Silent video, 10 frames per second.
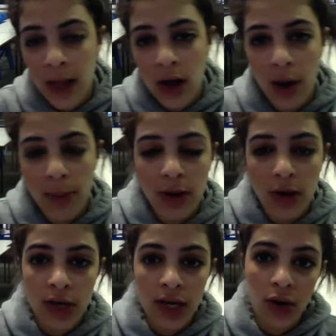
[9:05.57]

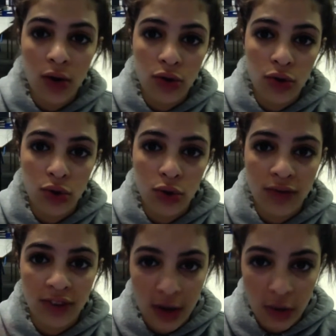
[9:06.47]
uploaded it onto
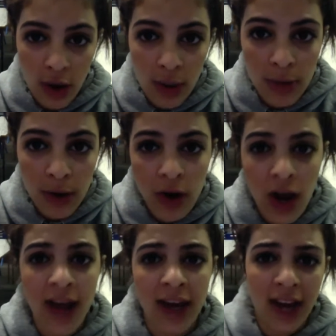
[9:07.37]
Final Cut Pro,
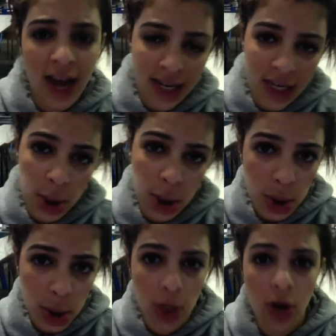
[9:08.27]
and then added
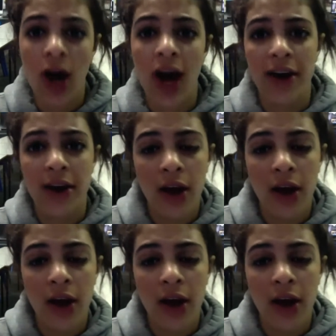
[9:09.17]
Janusha and